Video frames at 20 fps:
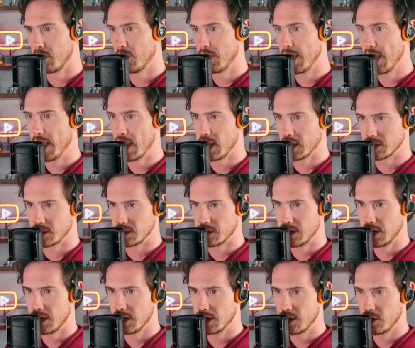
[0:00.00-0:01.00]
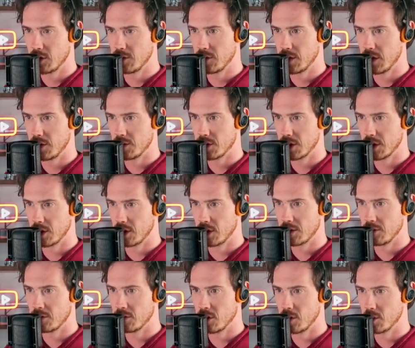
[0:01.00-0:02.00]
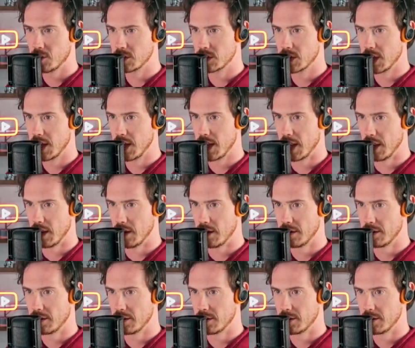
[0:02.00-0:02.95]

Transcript: Oh, he has. He's hidden over there and they don't even know he's there.